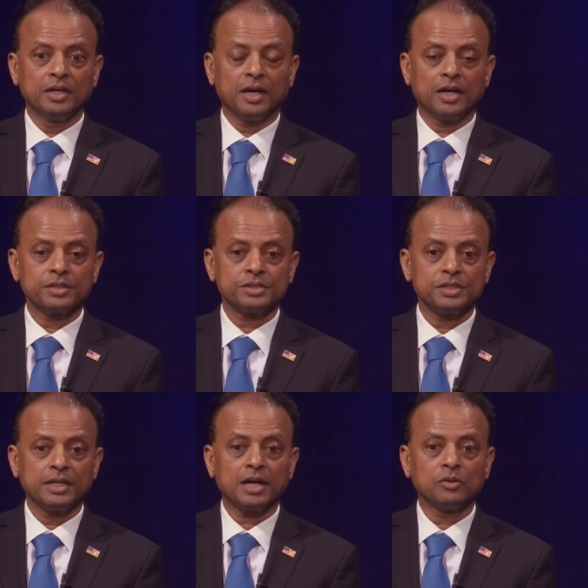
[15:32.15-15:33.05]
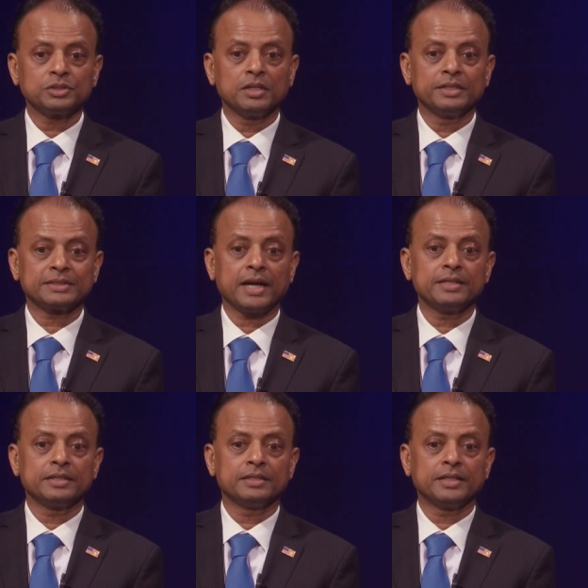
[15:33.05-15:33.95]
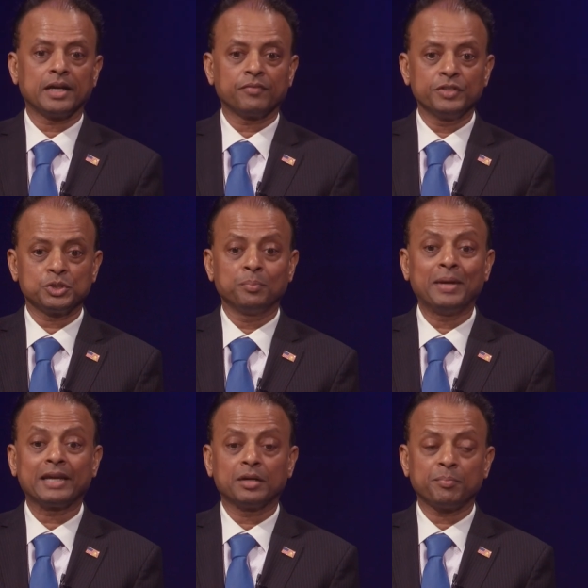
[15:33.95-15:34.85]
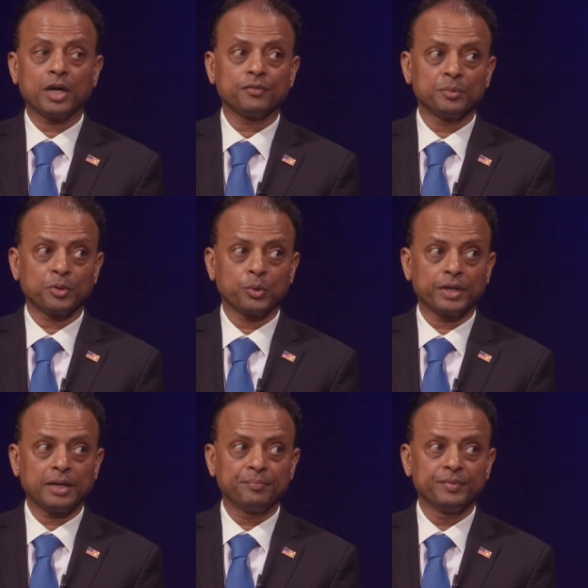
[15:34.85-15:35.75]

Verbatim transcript: our city council decided that we should make it part of a program.